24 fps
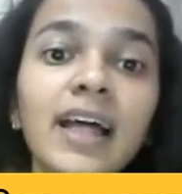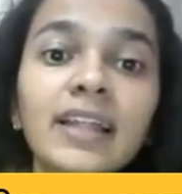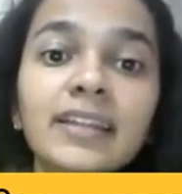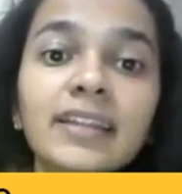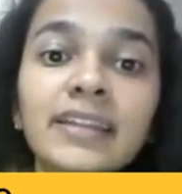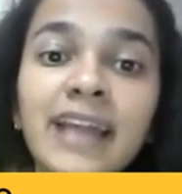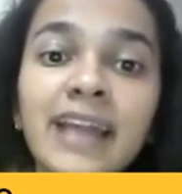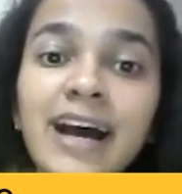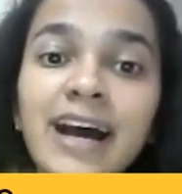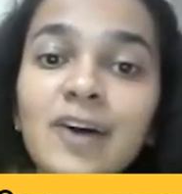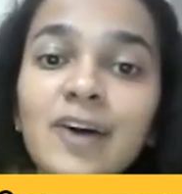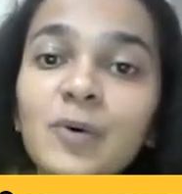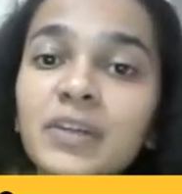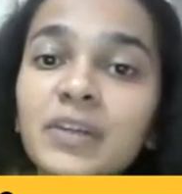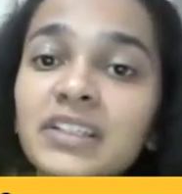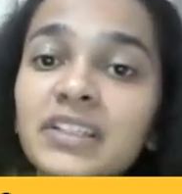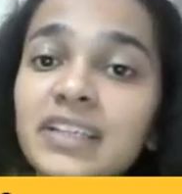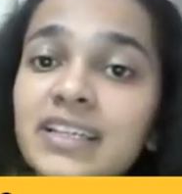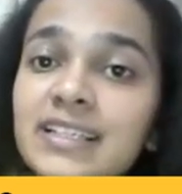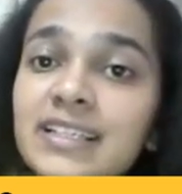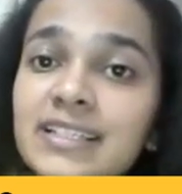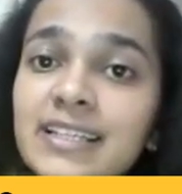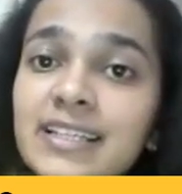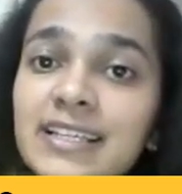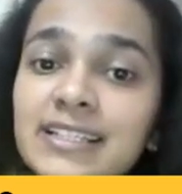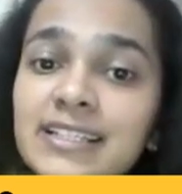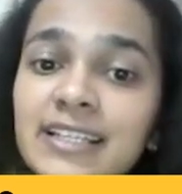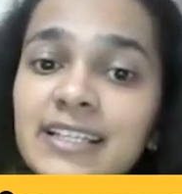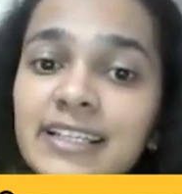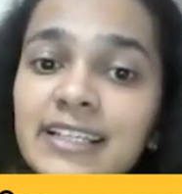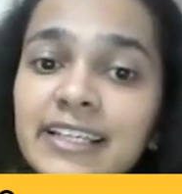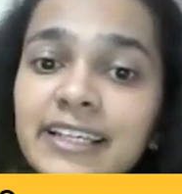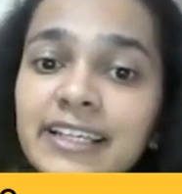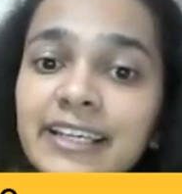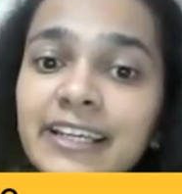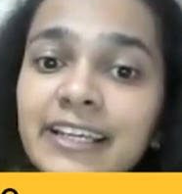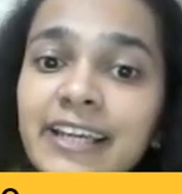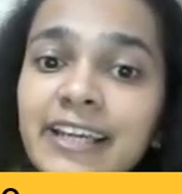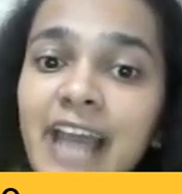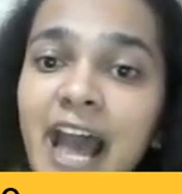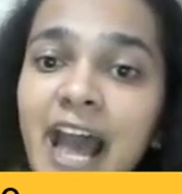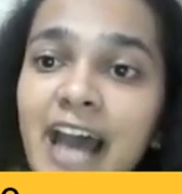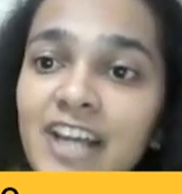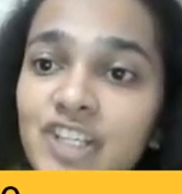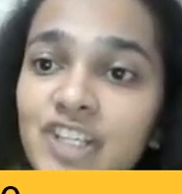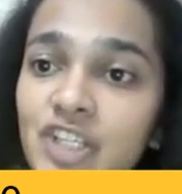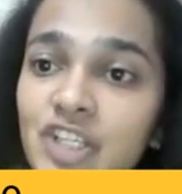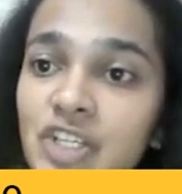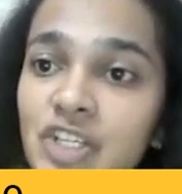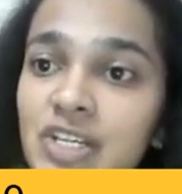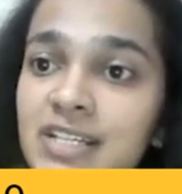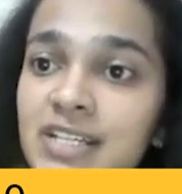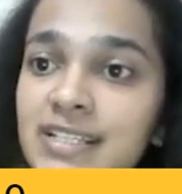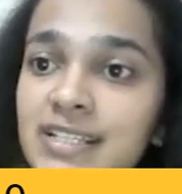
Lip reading: Now, in case there's any cash